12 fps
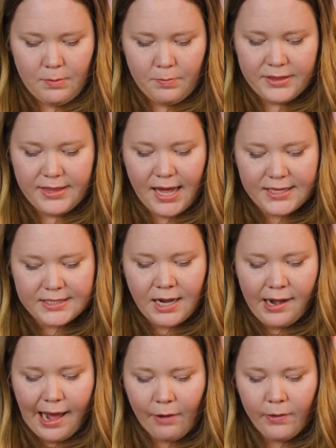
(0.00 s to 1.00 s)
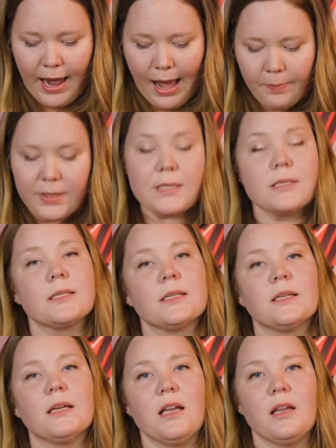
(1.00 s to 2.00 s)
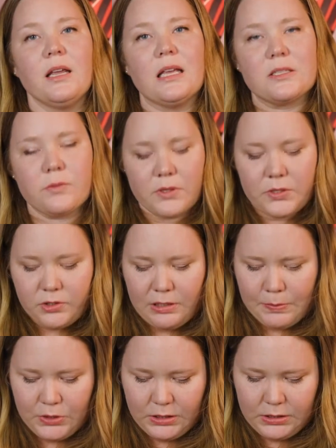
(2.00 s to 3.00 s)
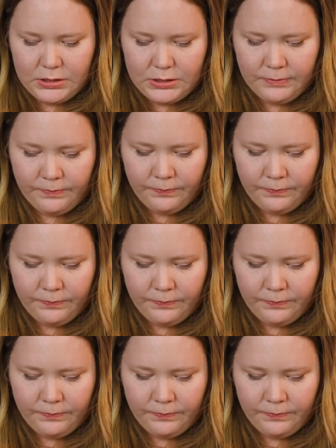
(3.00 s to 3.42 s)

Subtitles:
But that's not how it happens in Israel's scriptures.